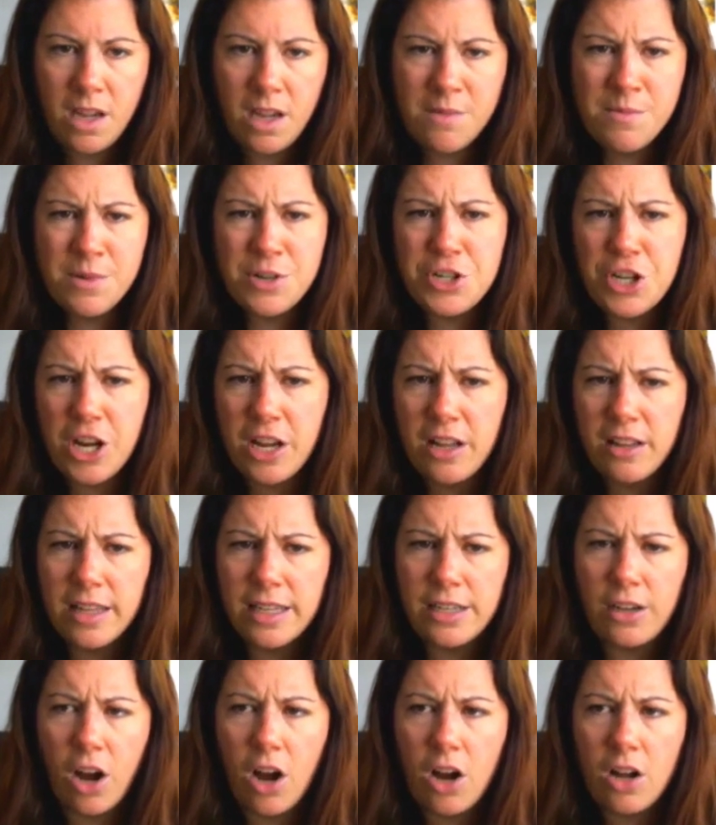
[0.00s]
Michelle
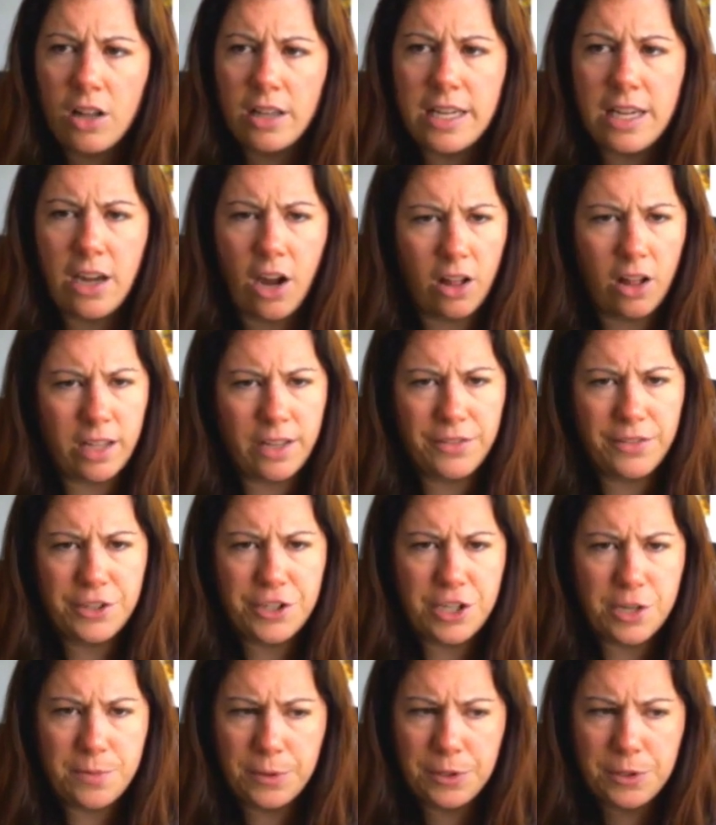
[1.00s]
and Holly of the
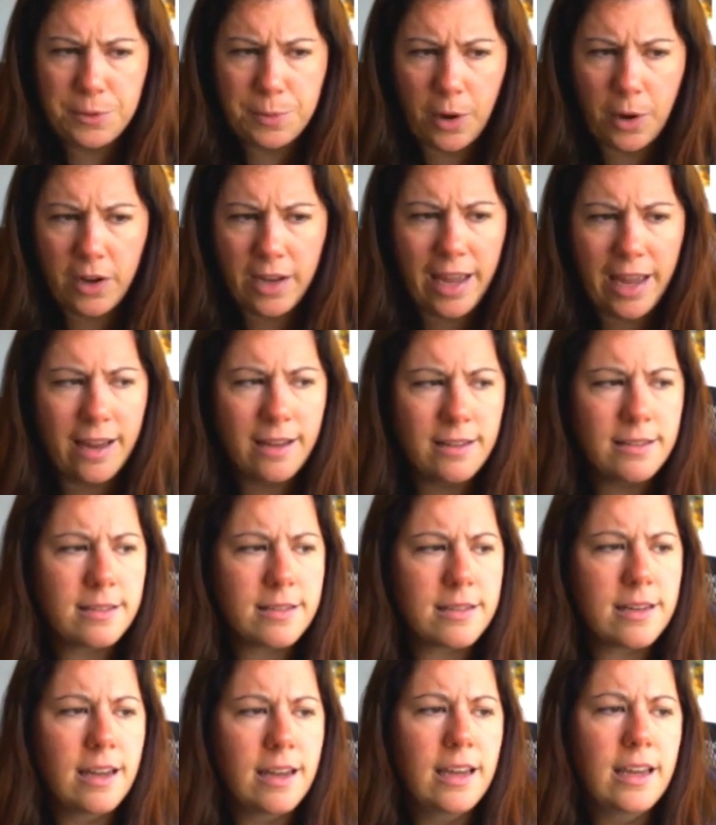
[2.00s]
Sheepish
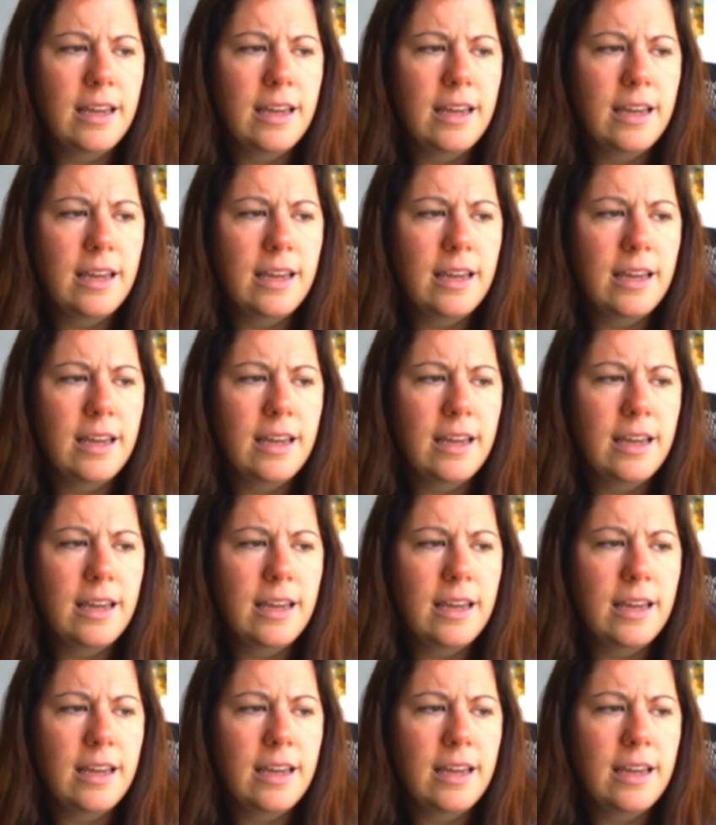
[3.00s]
podcast.